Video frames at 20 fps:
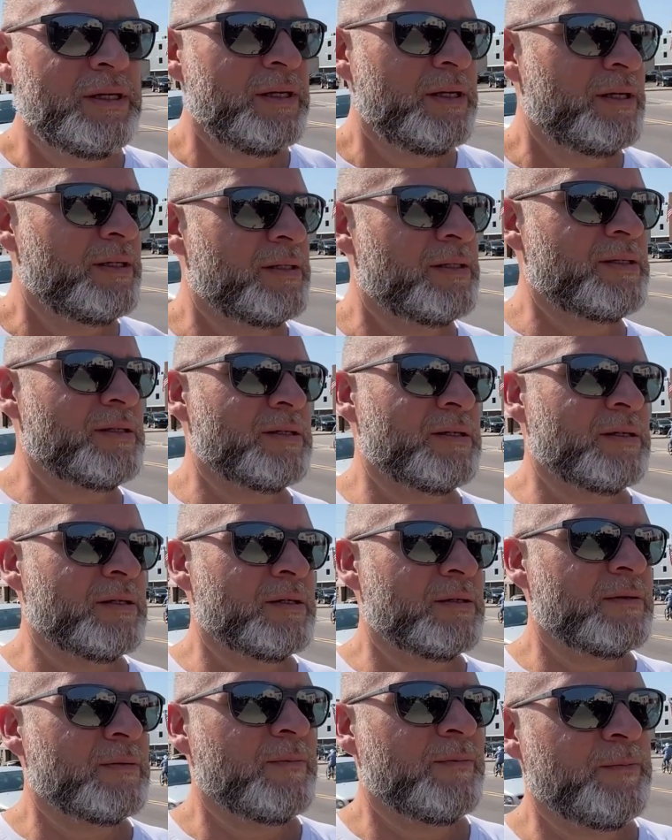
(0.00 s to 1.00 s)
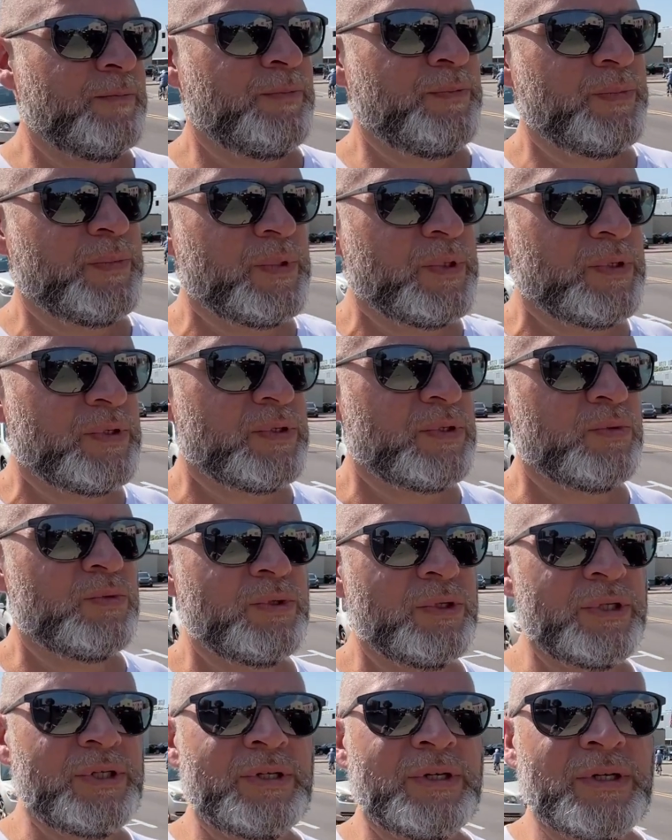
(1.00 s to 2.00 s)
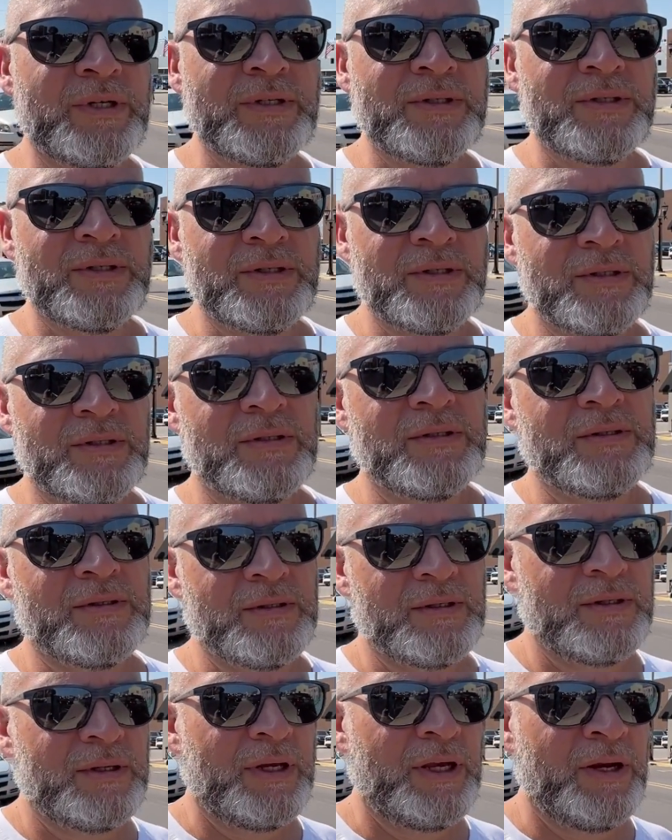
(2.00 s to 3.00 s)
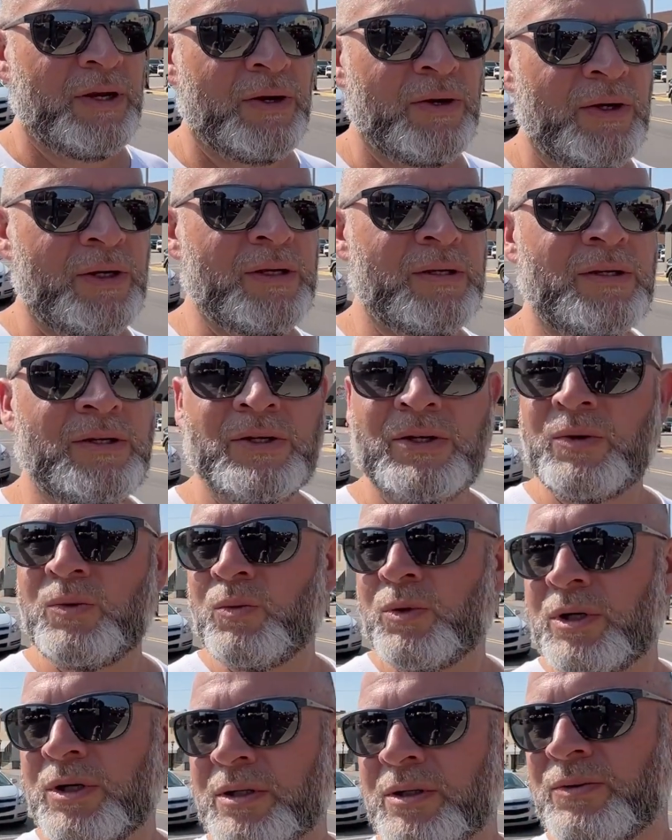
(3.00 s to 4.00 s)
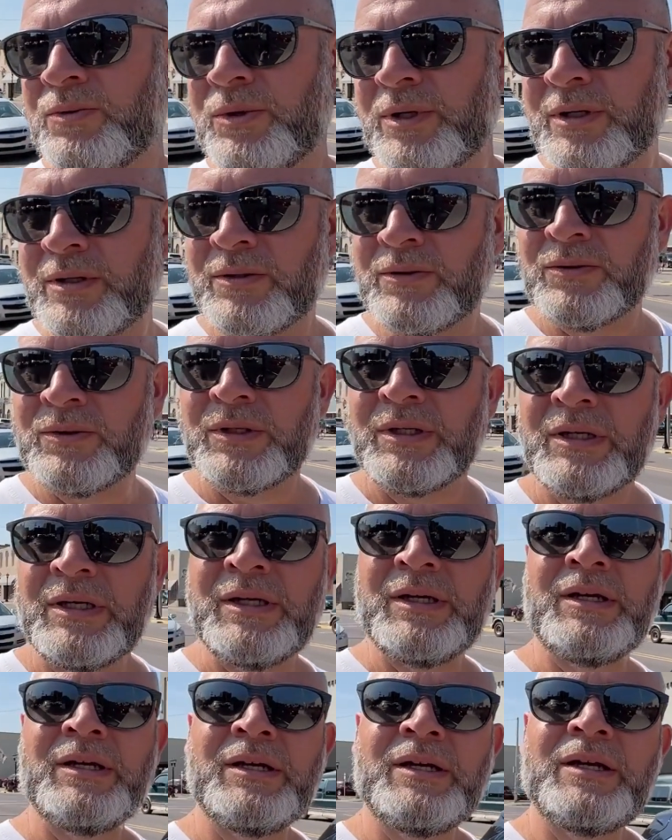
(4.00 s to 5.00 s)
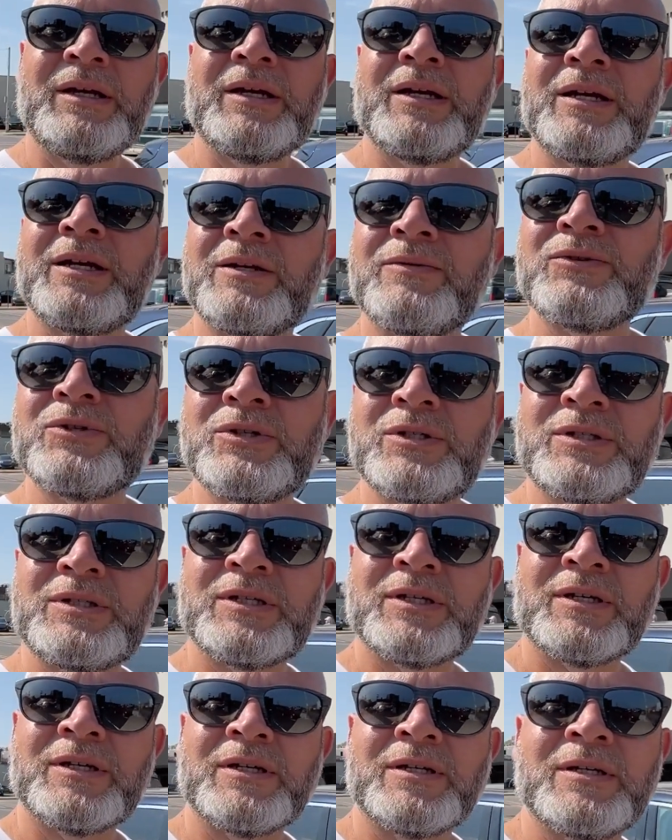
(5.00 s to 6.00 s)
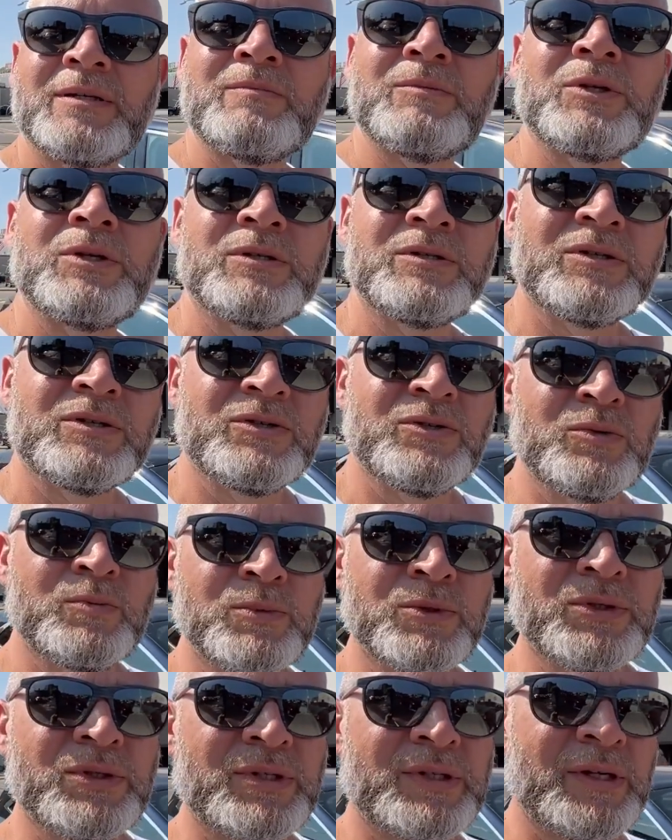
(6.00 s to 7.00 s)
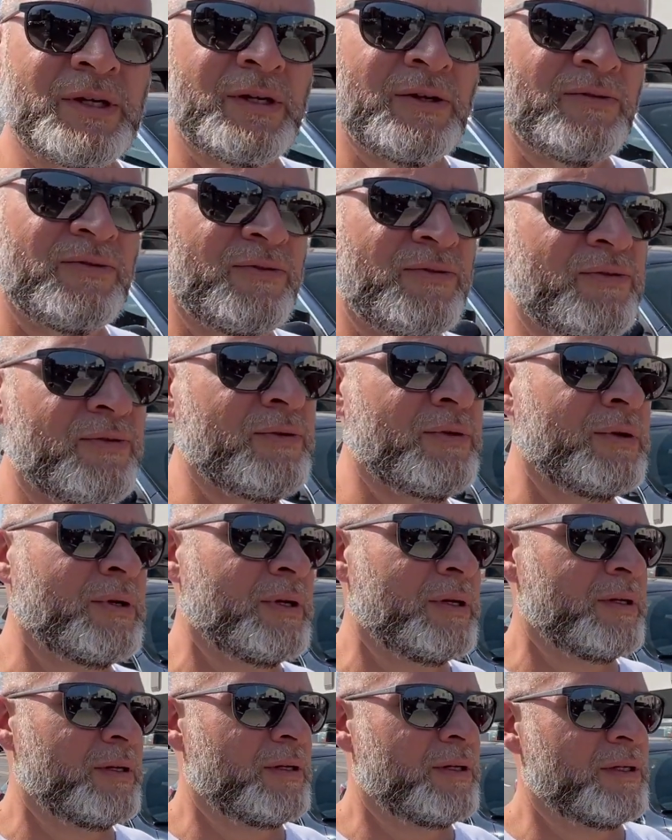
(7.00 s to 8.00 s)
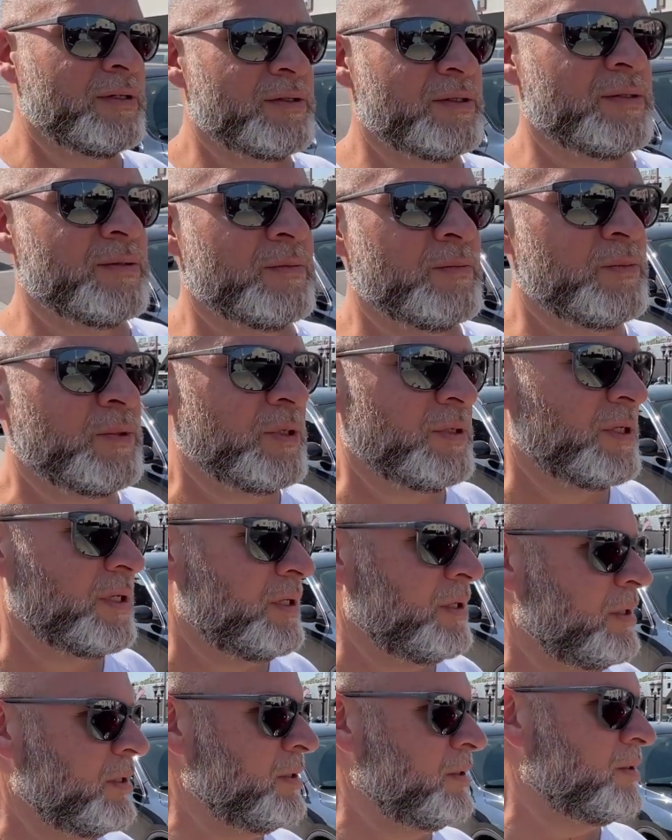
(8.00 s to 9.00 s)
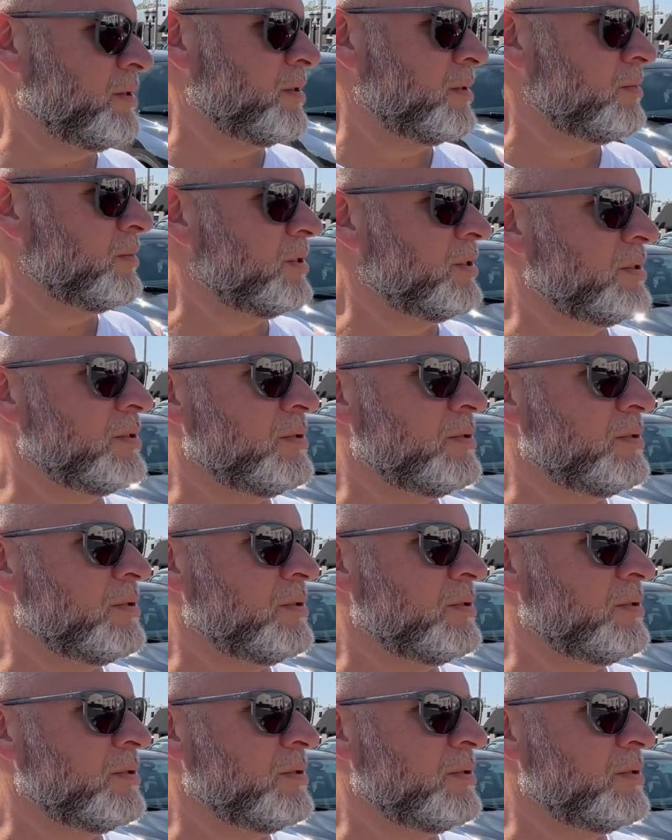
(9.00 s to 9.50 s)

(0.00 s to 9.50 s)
It's a really nice area. You can walk around, have a good time, super safe, get something to eat, something to